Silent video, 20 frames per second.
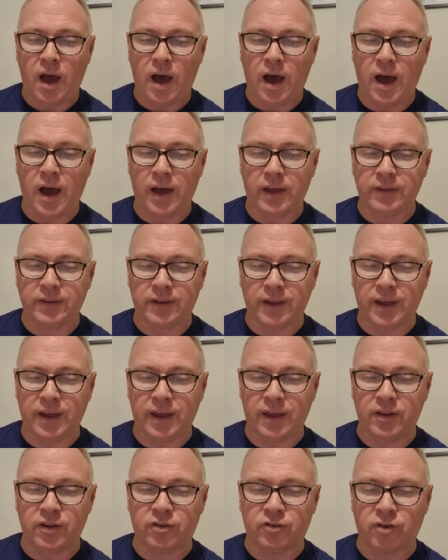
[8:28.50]
And
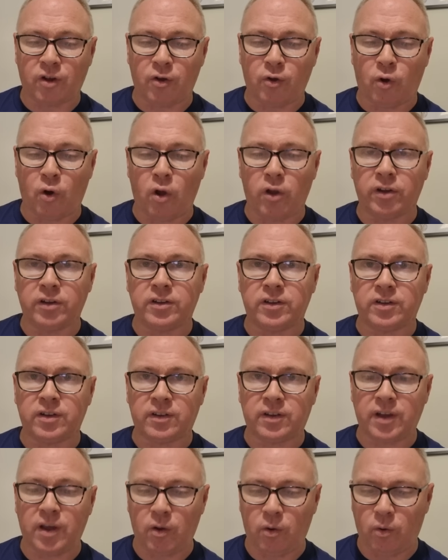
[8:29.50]
the Sun Holidays
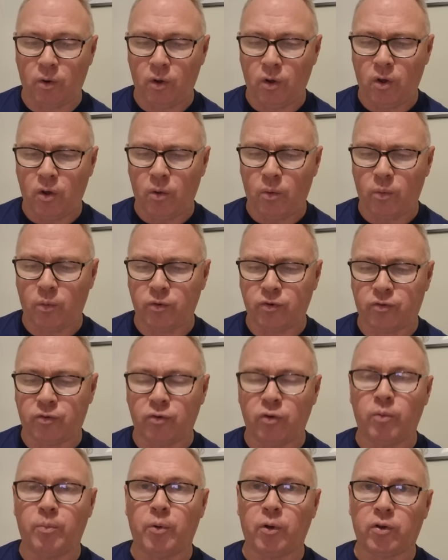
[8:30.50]
Hotel was
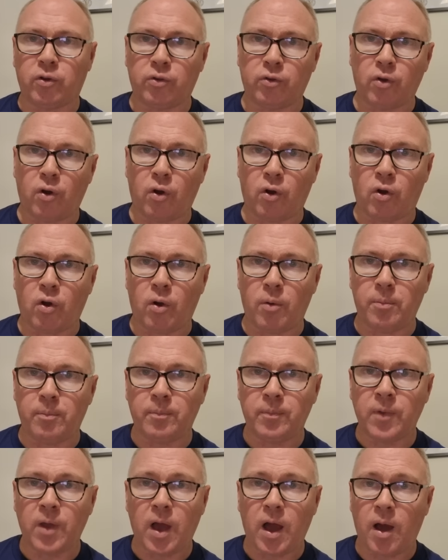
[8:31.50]
through booking.com.
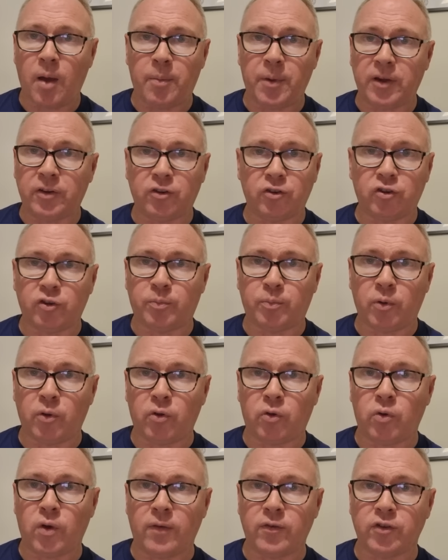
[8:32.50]
I basically just
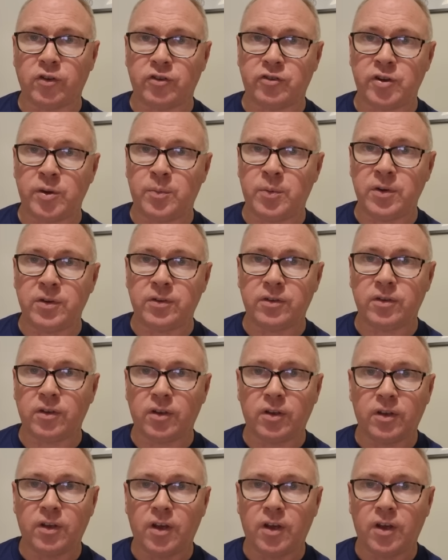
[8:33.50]
book whoever's the cheapest.